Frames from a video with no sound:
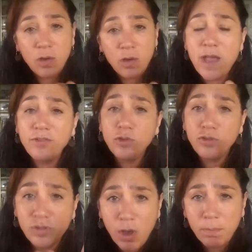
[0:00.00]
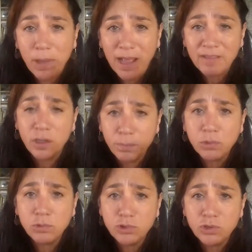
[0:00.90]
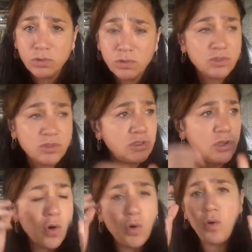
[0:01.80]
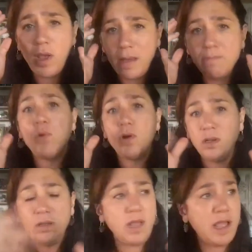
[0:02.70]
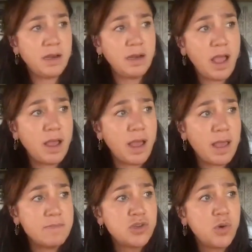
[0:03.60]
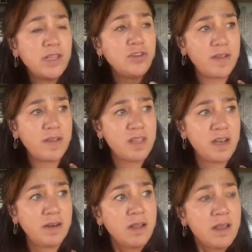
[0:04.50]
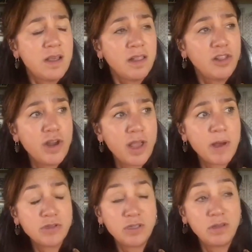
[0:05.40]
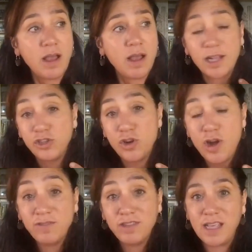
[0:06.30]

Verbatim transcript: We have to stop plastic pollution. So important. And uh, I'm so interested in learning about uh, alternatives